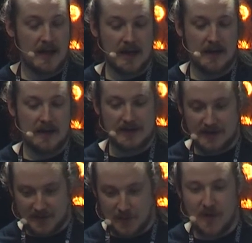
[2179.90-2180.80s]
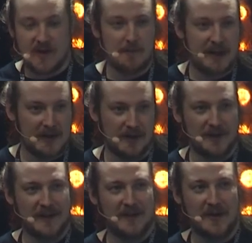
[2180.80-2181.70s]
It's a small company called
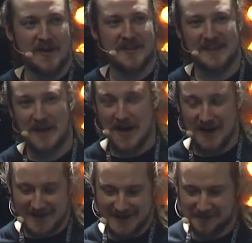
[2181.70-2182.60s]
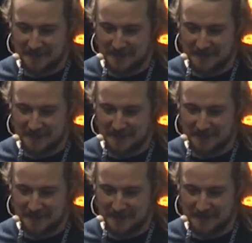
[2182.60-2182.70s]
Ernst & Young,